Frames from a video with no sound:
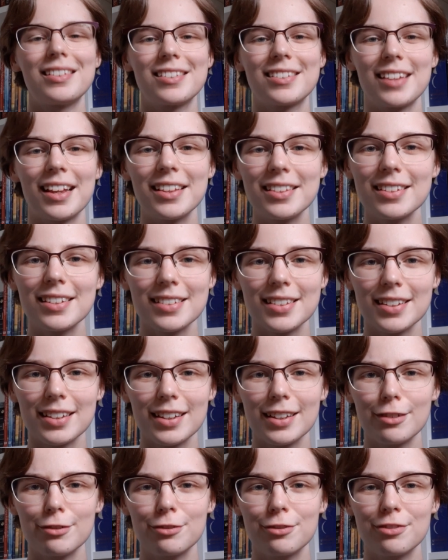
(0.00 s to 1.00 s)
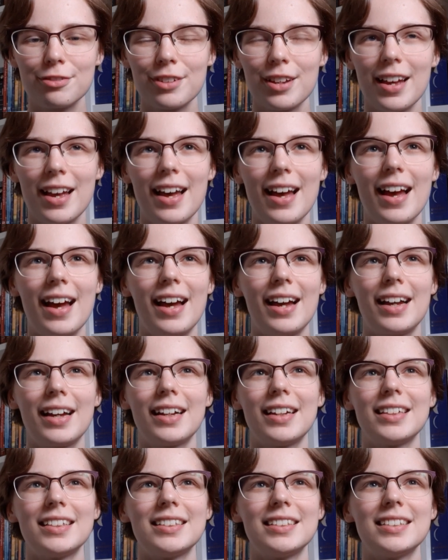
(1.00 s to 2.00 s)
sensitive
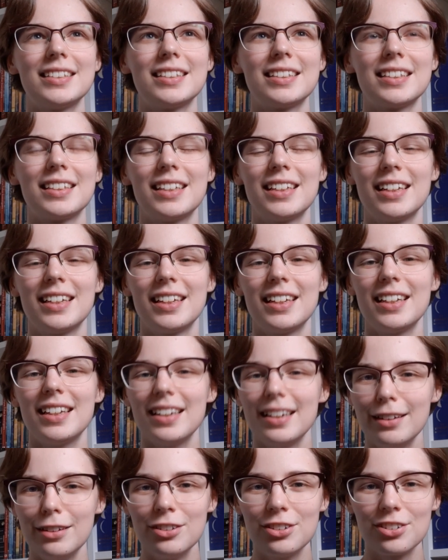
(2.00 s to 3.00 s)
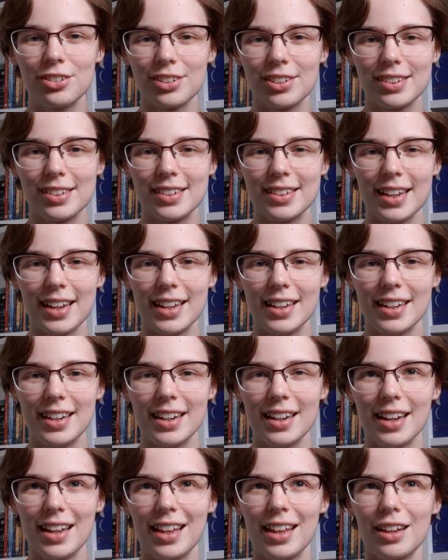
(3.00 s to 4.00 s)
and interesting
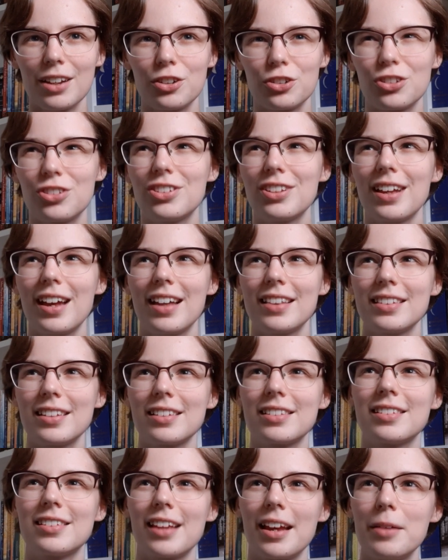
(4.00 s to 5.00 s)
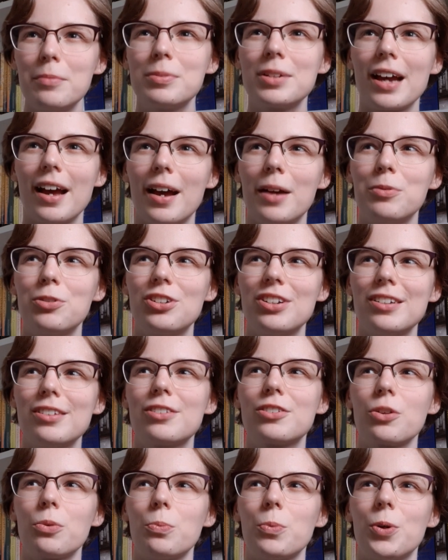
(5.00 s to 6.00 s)
because at the same time
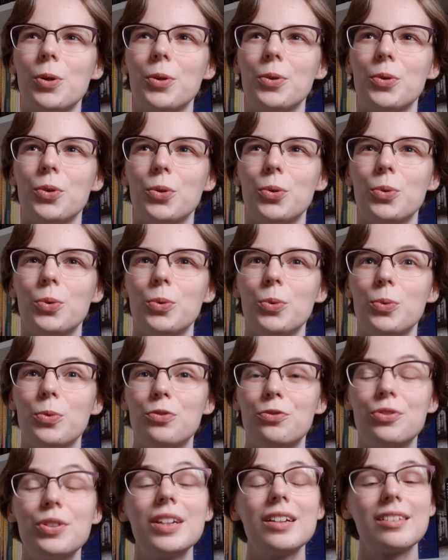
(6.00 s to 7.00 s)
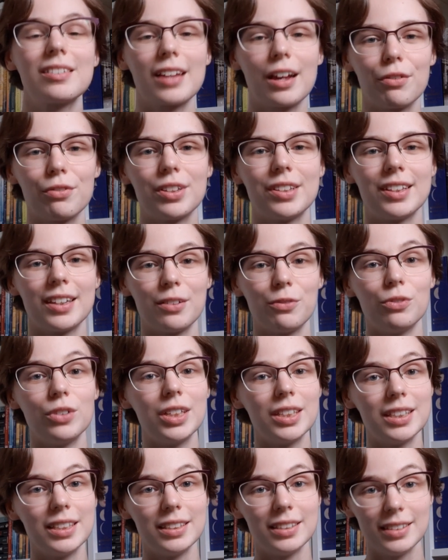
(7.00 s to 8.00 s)
she's someone who feels everything
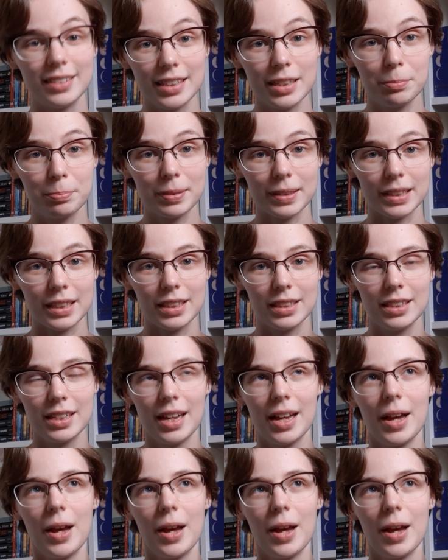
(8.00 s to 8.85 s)
really deeply,